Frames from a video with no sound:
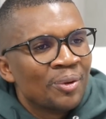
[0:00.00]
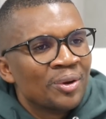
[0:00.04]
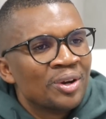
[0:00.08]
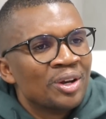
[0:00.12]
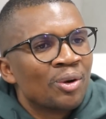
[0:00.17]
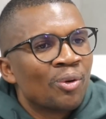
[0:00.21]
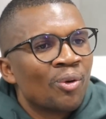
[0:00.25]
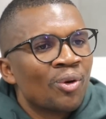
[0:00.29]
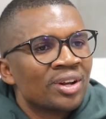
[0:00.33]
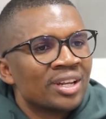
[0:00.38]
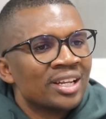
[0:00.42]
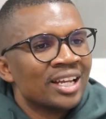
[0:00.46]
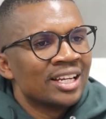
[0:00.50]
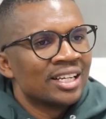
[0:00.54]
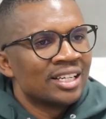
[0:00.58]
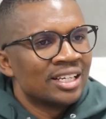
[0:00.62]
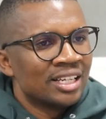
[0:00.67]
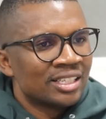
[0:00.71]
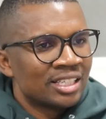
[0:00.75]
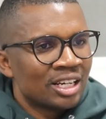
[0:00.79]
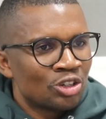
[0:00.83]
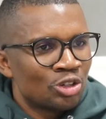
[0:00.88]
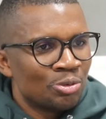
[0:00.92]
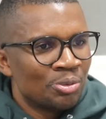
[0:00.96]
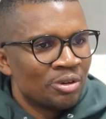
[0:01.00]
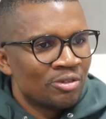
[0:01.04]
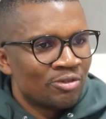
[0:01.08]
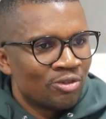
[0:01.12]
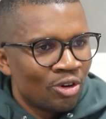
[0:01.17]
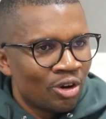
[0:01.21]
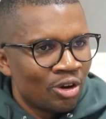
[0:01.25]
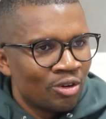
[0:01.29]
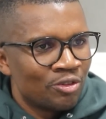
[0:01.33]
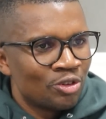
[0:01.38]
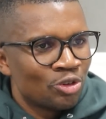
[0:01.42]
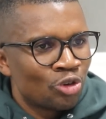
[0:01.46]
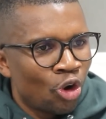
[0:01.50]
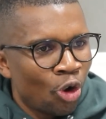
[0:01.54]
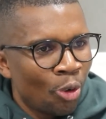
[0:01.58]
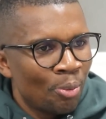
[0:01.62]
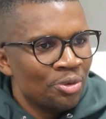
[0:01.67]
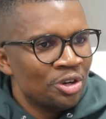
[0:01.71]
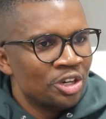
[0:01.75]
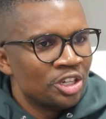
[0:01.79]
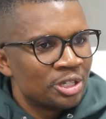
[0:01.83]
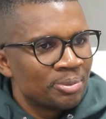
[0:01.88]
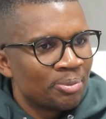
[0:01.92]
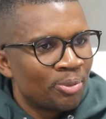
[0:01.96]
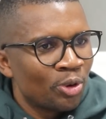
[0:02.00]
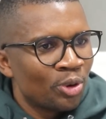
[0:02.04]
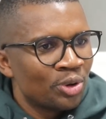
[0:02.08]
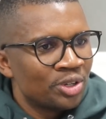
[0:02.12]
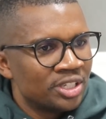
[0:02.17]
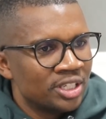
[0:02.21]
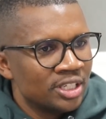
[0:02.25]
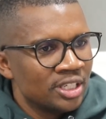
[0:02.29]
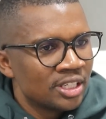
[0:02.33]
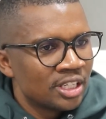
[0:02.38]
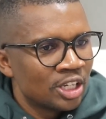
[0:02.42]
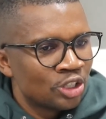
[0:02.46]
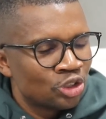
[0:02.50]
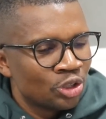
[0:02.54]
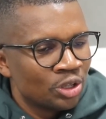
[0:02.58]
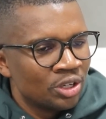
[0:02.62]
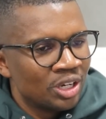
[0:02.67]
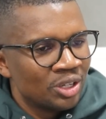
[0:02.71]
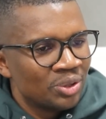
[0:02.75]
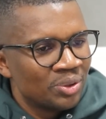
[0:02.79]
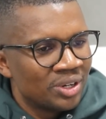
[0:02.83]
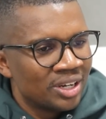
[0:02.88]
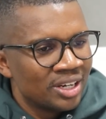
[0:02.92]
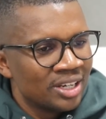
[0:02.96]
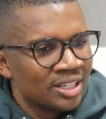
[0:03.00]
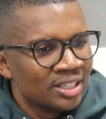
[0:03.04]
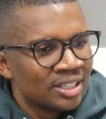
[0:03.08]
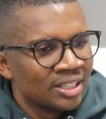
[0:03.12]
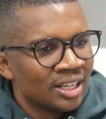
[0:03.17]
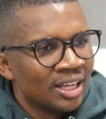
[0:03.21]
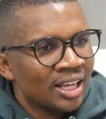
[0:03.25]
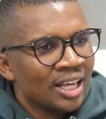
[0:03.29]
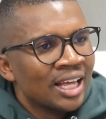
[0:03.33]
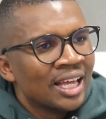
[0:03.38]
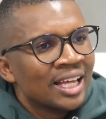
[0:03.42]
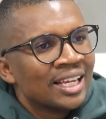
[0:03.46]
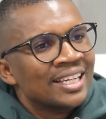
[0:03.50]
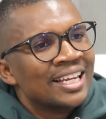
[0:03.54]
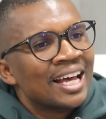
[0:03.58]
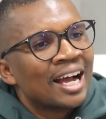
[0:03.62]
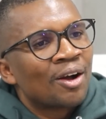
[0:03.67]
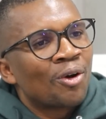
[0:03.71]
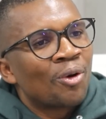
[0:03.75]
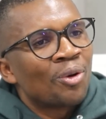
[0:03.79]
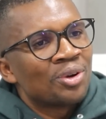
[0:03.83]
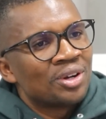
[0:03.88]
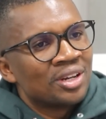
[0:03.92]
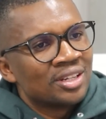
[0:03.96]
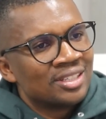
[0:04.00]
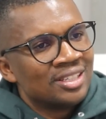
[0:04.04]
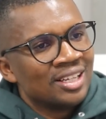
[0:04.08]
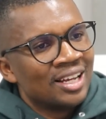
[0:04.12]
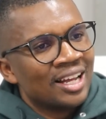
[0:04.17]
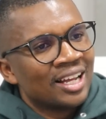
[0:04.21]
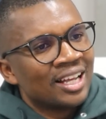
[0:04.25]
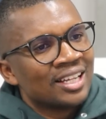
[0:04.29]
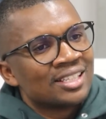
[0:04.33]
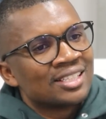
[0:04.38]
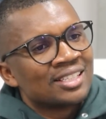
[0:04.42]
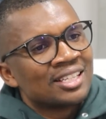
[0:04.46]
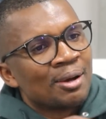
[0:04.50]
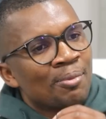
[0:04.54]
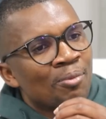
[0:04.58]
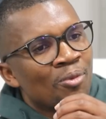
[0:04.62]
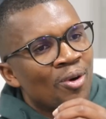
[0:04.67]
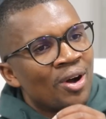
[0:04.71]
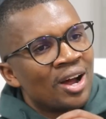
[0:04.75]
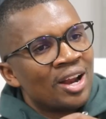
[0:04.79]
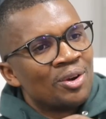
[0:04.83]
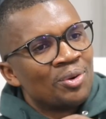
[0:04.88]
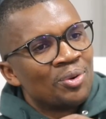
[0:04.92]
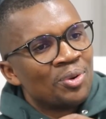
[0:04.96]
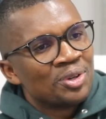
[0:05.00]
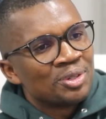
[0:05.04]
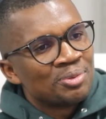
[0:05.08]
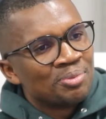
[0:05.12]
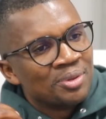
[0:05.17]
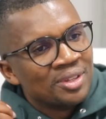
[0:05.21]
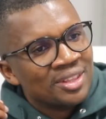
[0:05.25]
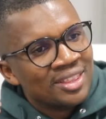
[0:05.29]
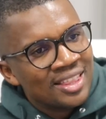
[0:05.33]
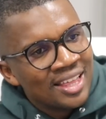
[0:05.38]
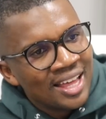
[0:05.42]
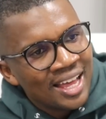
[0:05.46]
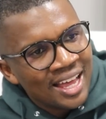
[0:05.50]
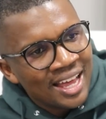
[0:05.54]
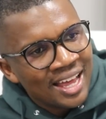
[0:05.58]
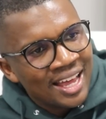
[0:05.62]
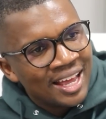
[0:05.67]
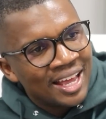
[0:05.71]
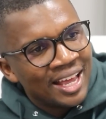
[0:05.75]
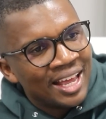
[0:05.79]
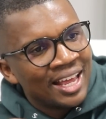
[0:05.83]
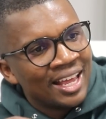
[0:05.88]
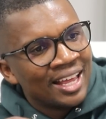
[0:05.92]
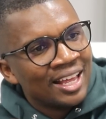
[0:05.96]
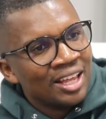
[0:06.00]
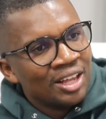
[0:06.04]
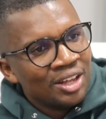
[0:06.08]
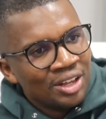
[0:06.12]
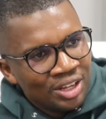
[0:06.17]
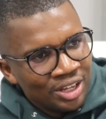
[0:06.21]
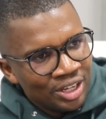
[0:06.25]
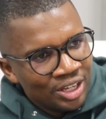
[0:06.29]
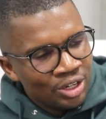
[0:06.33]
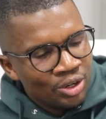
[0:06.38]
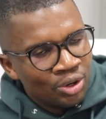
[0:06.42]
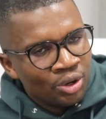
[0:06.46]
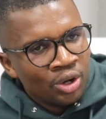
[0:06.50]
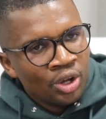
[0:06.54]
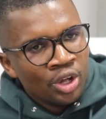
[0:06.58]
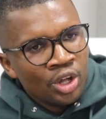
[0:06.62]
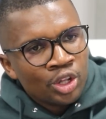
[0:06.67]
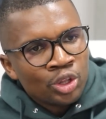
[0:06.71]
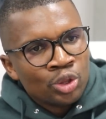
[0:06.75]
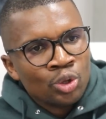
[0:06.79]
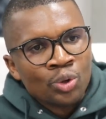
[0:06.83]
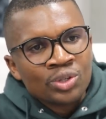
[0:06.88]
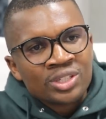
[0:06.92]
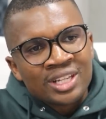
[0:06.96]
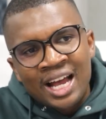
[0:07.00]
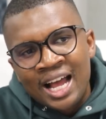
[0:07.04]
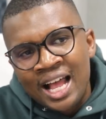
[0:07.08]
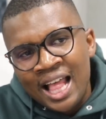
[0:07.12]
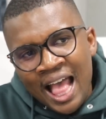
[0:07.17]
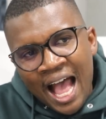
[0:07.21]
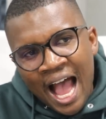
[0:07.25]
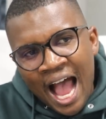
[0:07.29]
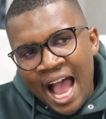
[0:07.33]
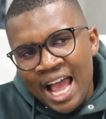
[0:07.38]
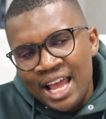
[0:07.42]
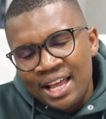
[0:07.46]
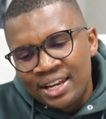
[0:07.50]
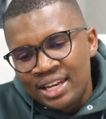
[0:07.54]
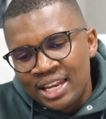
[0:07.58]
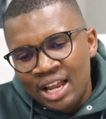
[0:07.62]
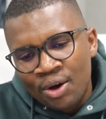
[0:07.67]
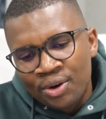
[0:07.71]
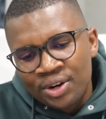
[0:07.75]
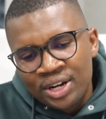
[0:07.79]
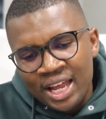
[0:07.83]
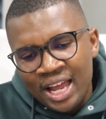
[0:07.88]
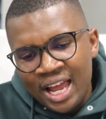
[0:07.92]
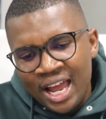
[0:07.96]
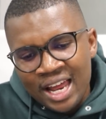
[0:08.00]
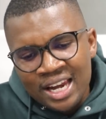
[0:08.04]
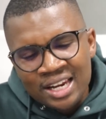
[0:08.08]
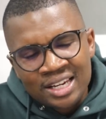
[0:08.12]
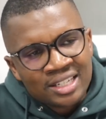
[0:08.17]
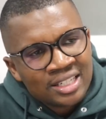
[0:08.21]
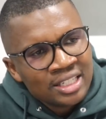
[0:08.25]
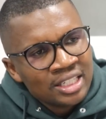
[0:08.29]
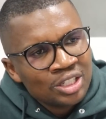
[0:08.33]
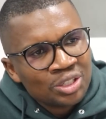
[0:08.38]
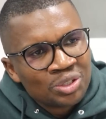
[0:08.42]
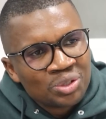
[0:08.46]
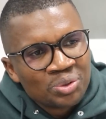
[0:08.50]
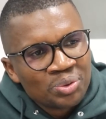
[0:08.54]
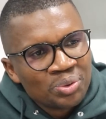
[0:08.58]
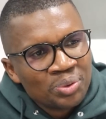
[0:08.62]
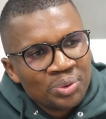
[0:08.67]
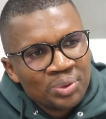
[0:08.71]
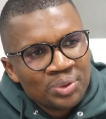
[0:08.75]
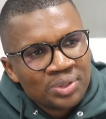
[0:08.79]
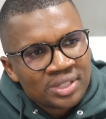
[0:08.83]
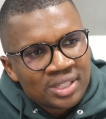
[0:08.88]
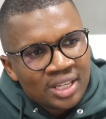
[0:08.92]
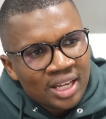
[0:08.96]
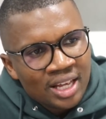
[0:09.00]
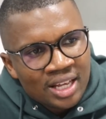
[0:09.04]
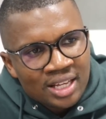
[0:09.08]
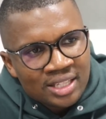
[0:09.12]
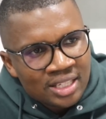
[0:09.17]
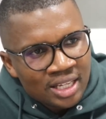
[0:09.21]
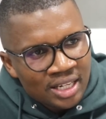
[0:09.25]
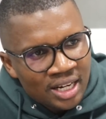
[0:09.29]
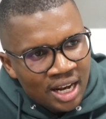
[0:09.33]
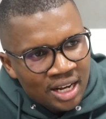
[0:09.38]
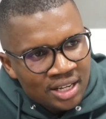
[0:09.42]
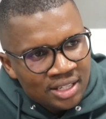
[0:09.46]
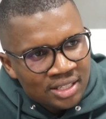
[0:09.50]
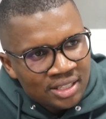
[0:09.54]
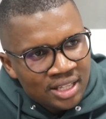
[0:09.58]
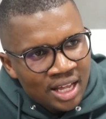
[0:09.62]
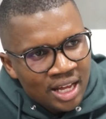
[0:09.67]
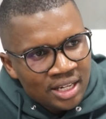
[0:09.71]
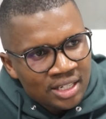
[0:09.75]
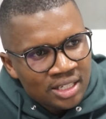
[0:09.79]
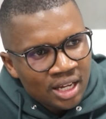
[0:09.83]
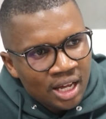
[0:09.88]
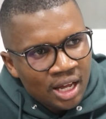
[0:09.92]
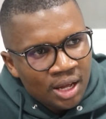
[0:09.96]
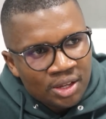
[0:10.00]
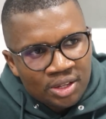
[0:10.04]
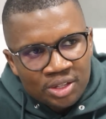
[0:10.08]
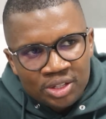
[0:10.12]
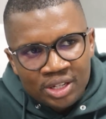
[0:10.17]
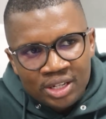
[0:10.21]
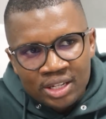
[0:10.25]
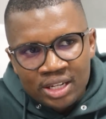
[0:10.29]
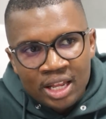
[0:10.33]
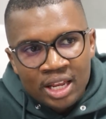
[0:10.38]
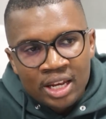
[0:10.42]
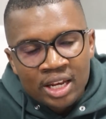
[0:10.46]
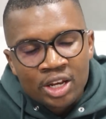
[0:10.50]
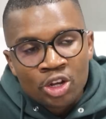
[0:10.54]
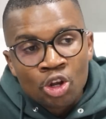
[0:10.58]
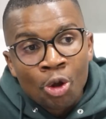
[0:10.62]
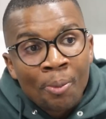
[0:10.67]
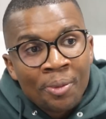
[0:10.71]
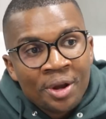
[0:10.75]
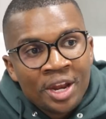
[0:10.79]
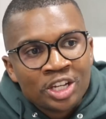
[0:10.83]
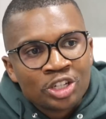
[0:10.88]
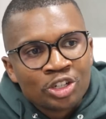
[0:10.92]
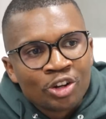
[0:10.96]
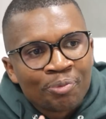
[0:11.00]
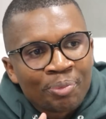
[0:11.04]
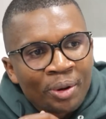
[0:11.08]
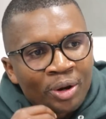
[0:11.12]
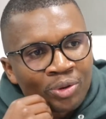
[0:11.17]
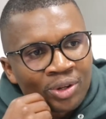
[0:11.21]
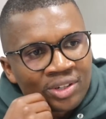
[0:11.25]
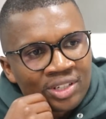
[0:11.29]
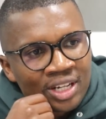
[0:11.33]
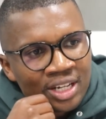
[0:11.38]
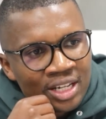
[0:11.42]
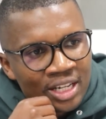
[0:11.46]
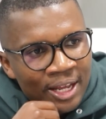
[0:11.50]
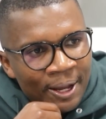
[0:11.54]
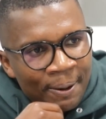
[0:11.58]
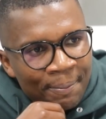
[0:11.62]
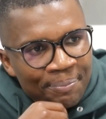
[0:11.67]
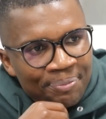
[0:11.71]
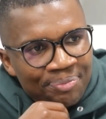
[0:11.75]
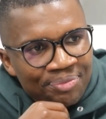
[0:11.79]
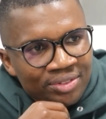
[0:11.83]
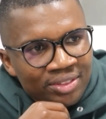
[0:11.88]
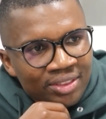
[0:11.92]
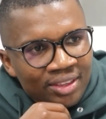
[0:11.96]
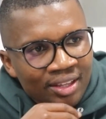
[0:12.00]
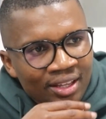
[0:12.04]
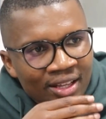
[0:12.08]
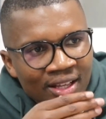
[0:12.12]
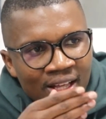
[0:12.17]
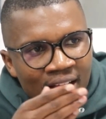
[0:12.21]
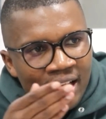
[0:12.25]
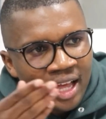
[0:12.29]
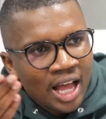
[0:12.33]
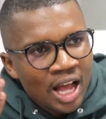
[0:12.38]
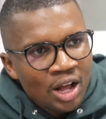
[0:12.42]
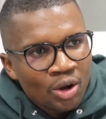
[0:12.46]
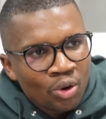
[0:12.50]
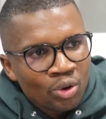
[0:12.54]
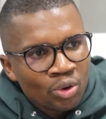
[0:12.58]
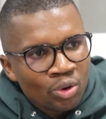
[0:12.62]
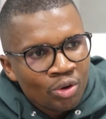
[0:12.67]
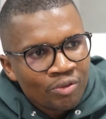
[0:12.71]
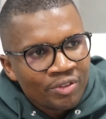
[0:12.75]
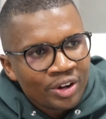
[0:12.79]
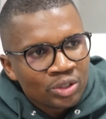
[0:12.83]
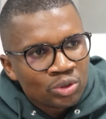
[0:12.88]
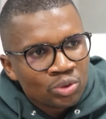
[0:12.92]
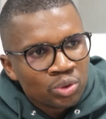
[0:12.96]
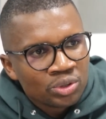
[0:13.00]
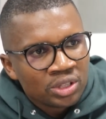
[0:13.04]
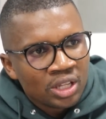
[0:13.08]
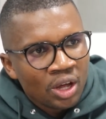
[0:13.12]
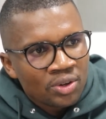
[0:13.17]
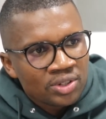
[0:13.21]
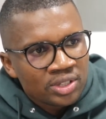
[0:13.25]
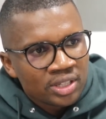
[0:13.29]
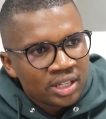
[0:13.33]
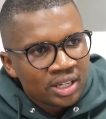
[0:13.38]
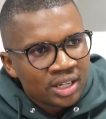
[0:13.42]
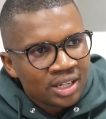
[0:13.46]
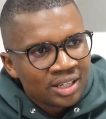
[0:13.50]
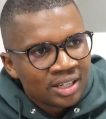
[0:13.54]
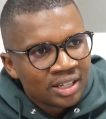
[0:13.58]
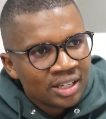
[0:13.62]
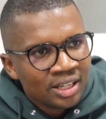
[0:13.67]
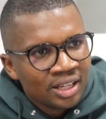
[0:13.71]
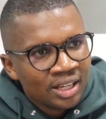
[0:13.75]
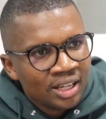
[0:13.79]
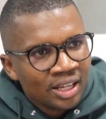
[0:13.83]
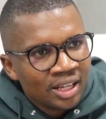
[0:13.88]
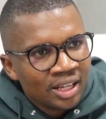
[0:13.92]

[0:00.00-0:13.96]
when they decided to be involved in community politics and join the Youth League. They're contesting against someone who's been there. Those are now the hand issue. It's a non-starter. The nomination of branch was clear. I got over 2,000